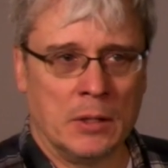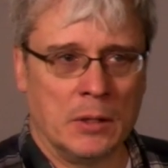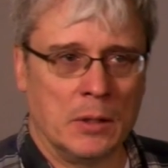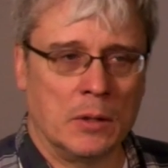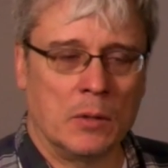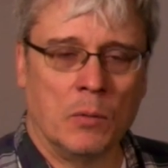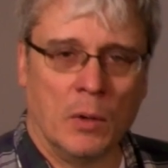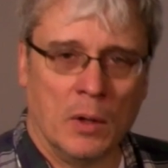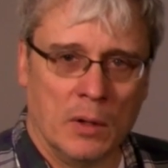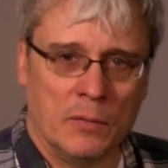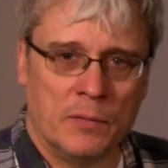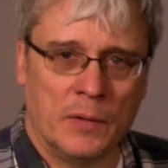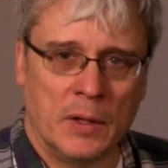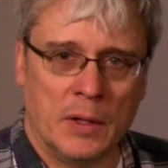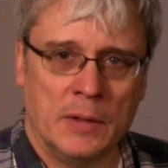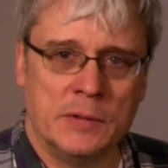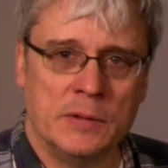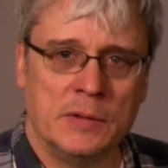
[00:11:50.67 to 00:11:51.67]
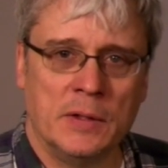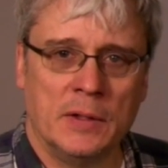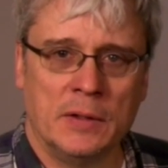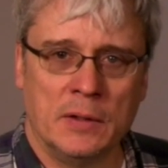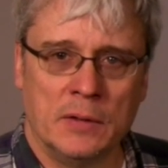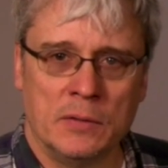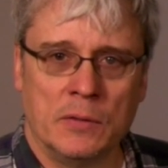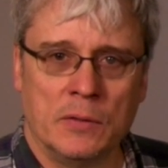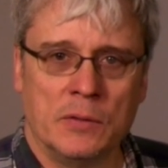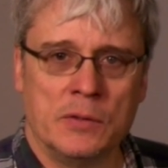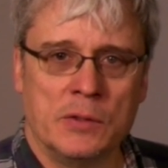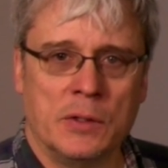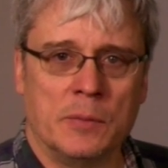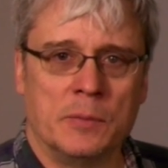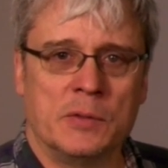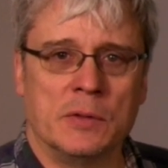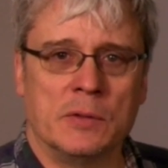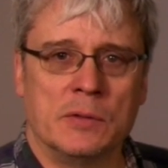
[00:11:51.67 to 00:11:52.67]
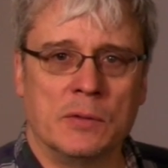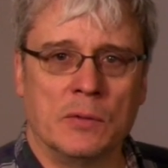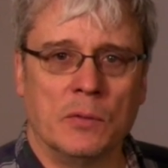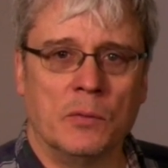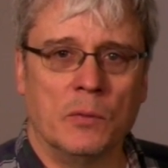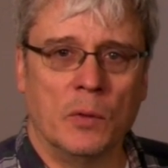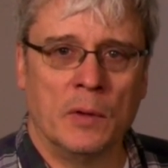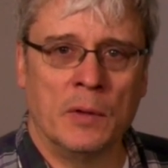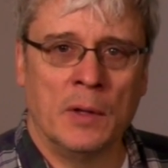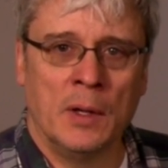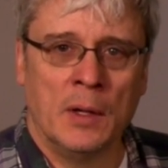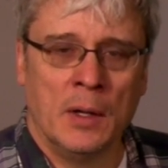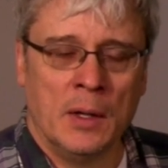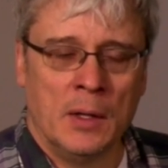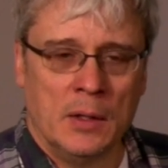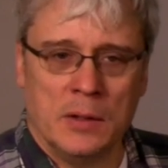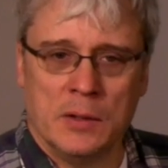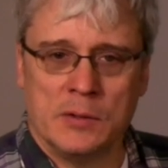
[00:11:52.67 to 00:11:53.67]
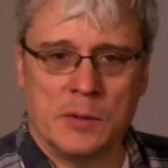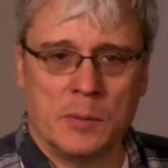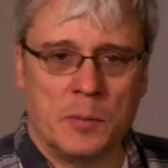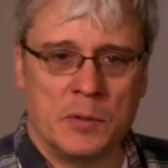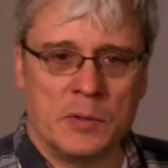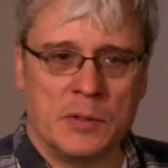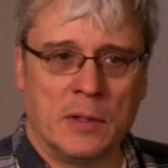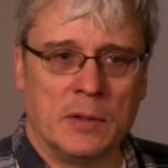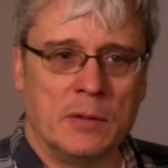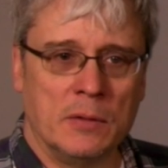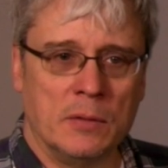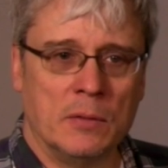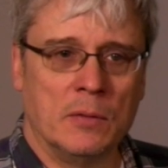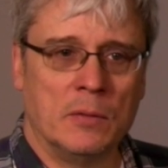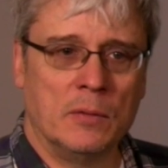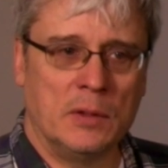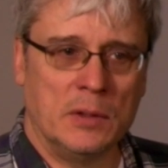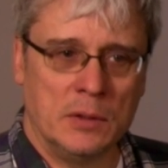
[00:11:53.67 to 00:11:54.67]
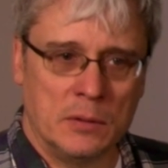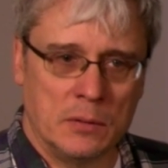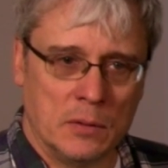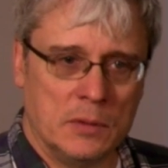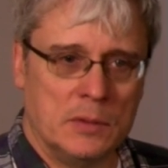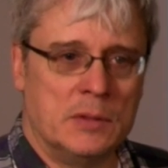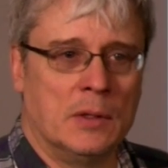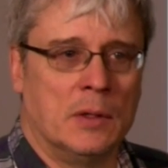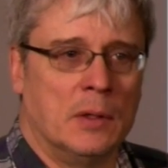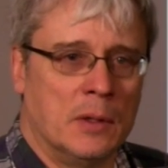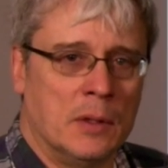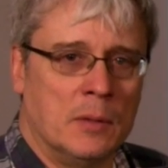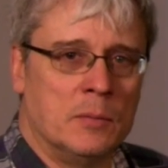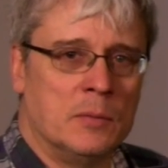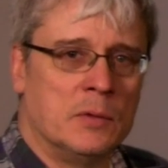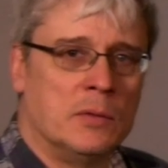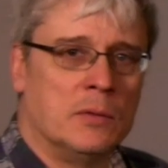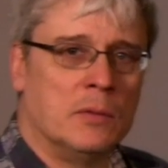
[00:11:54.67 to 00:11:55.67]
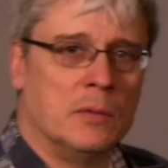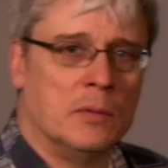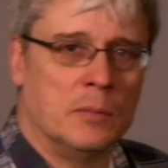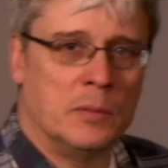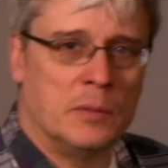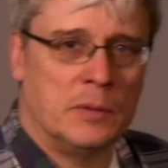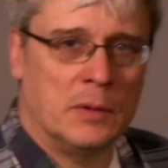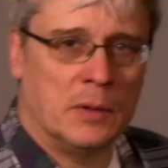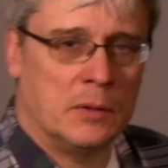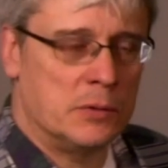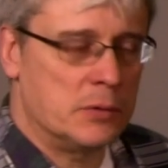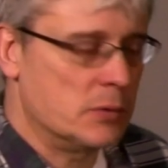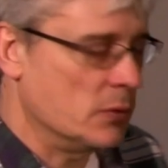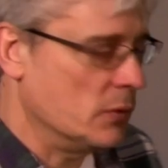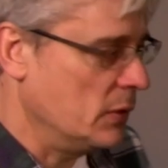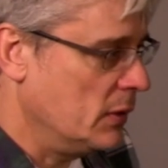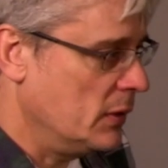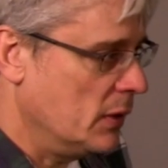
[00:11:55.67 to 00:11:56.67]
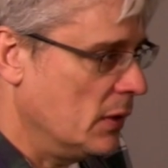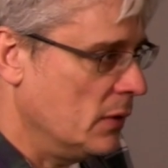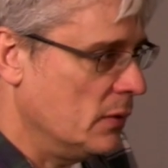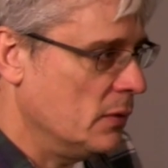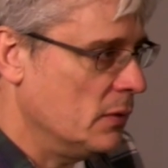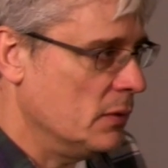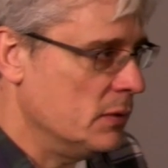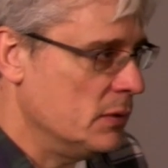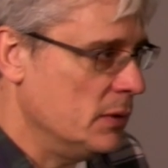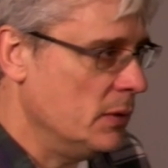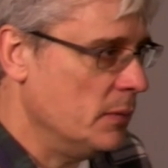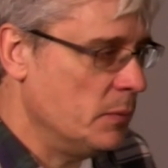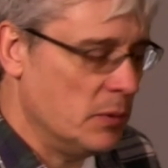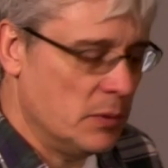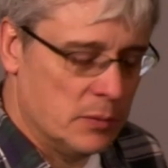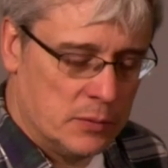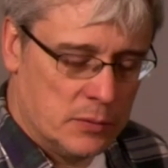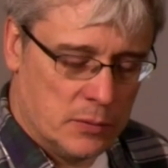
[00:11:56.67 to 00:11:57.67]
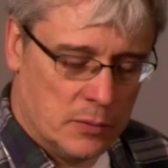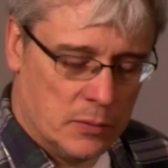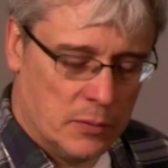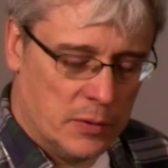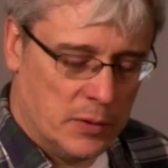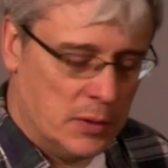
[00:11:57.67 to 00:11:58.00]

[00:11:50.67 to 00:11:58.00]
uh, qualified to take internships and so forth is a particularly good time to potentially get deep into